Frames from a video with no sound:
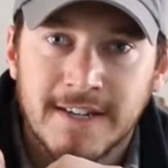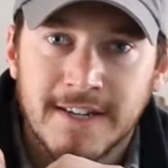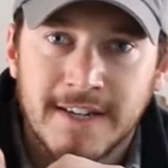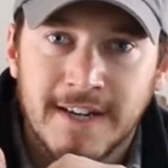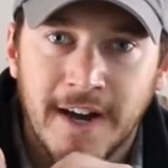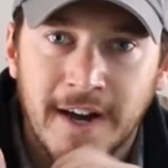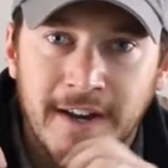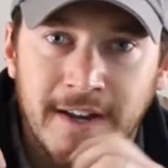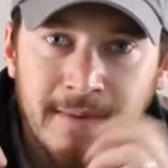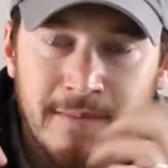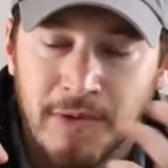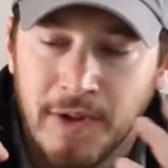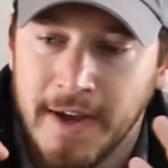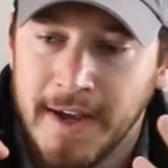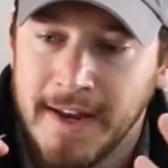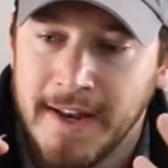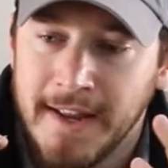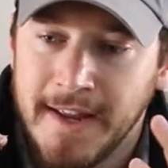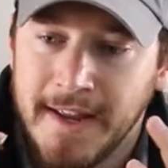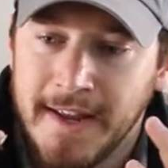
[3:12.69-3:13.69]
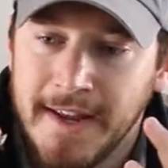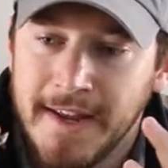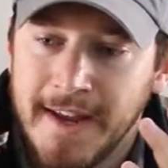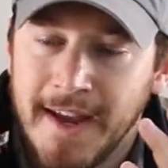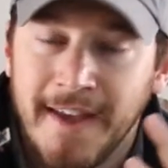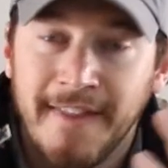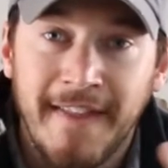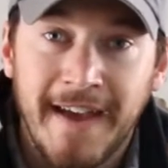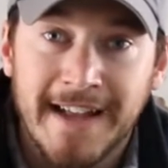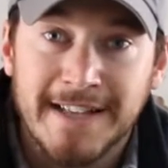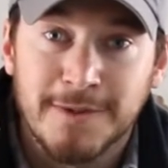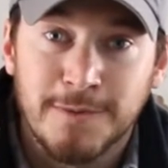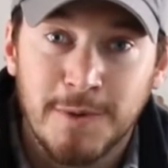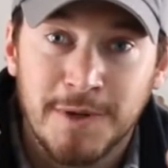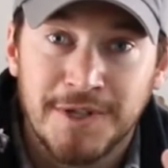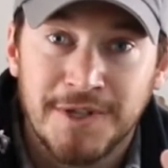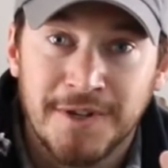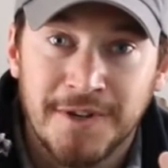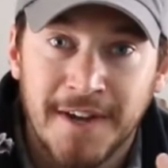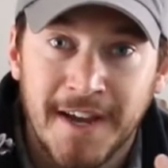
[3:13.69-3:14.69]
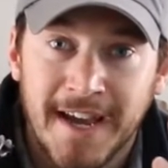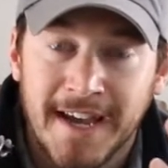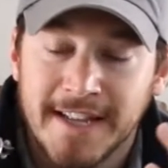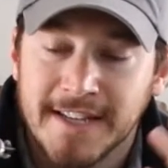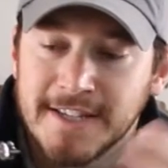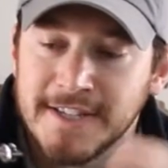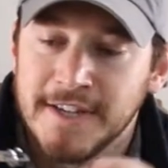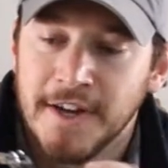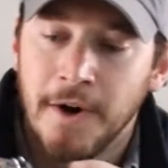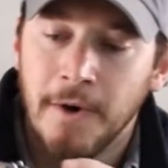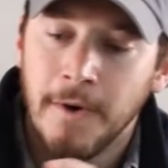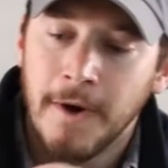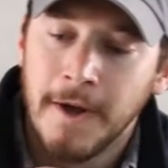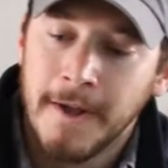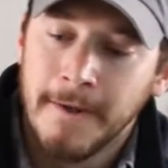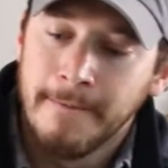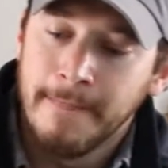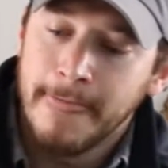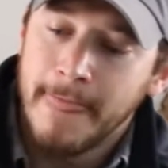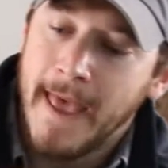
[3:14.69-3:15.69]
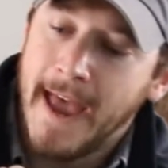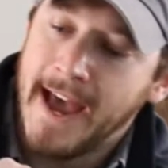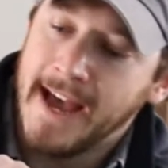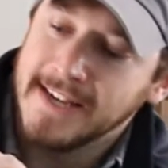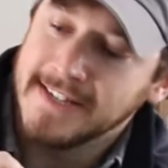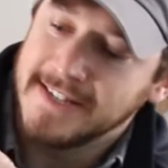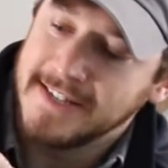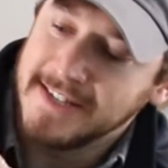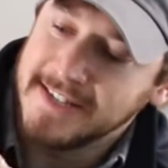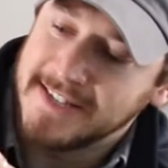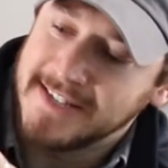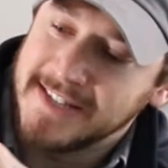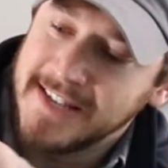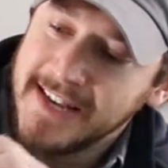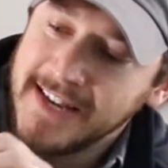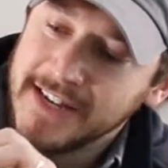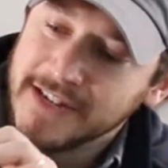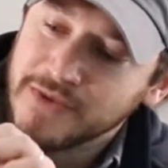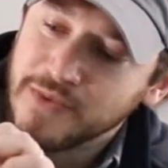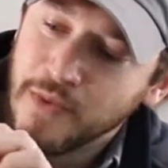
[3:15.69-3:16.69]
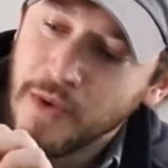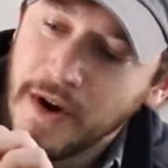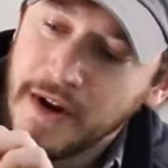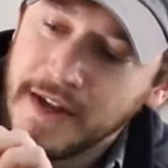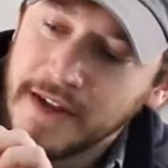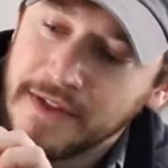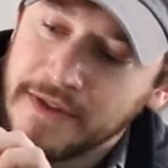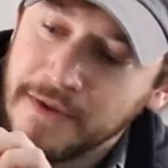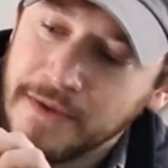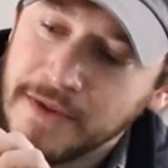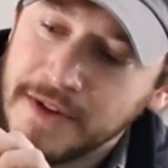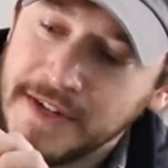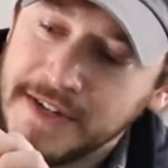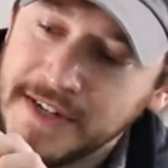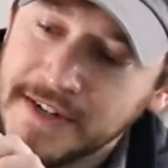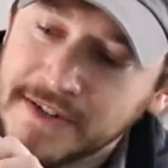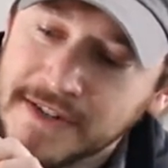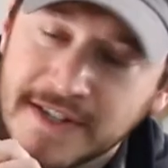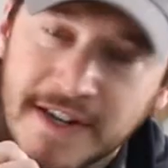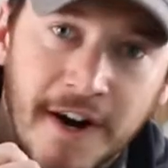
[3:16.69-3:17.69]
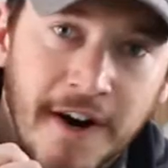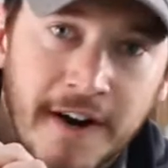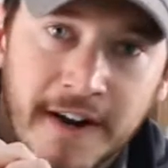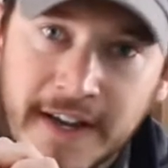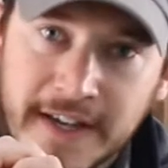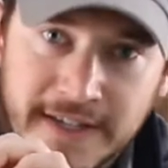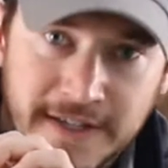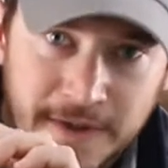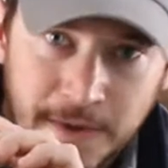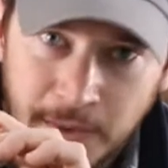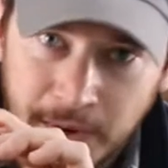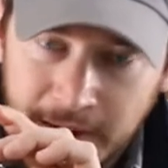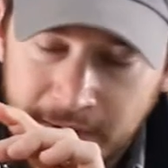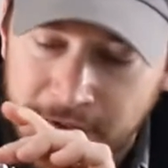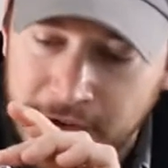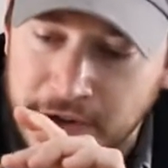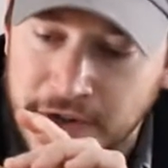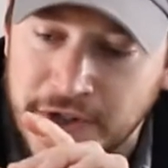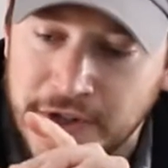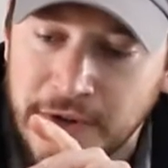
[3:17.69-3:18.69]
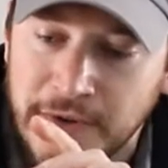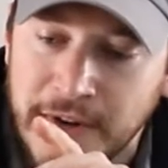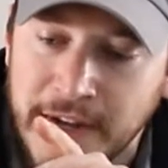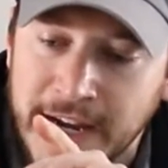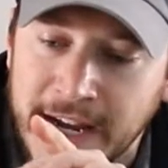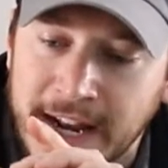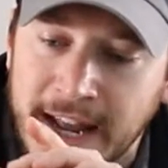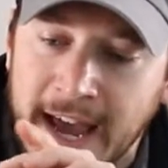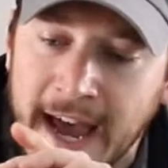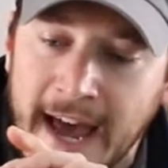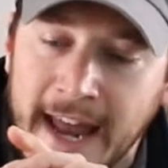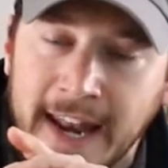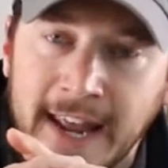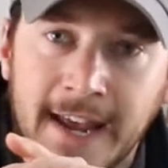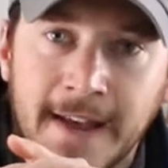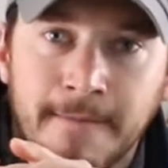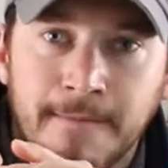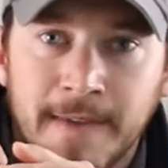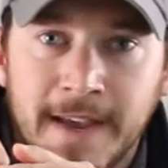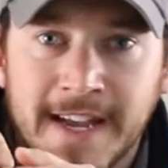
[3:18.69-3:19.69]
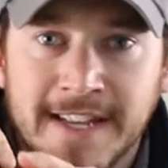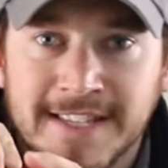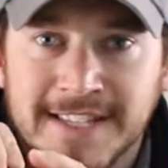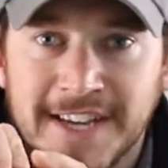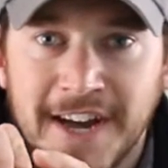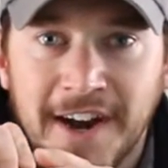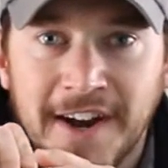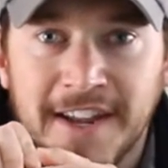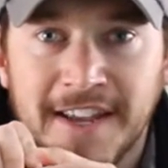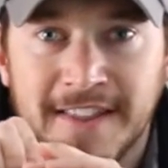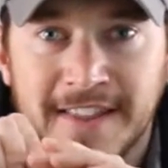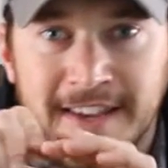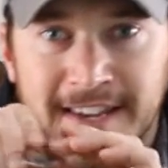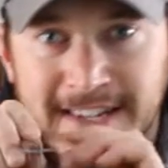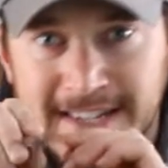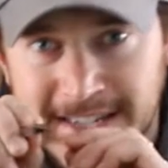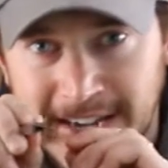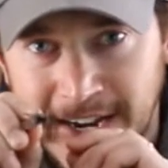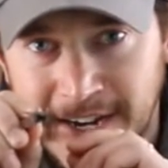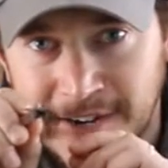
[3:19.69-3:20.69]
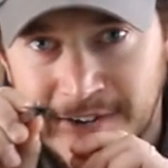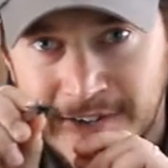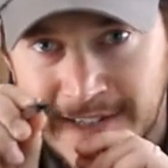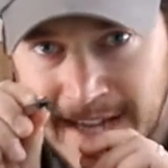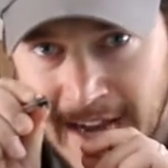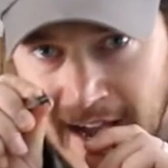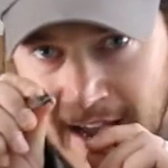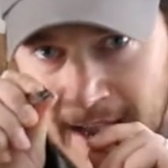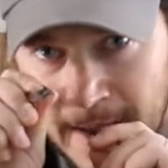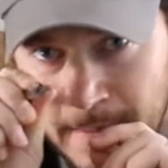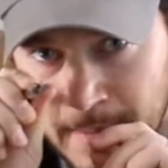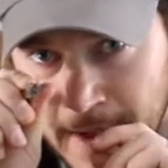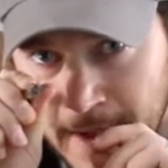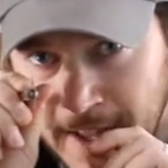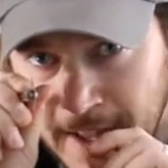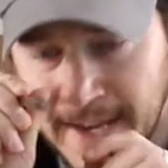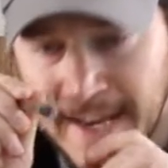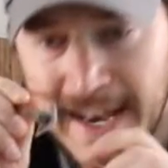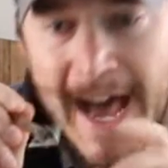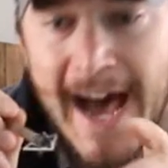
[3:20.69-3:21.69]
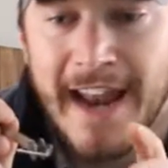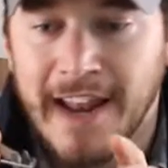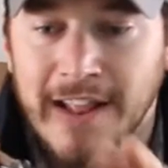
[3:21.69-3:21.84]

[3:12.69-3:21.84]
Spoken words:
cutting blade. And that's what you get. So as this thing is running through the deer's carcass or whatever you're shooting it at, it's cutting the entire time, not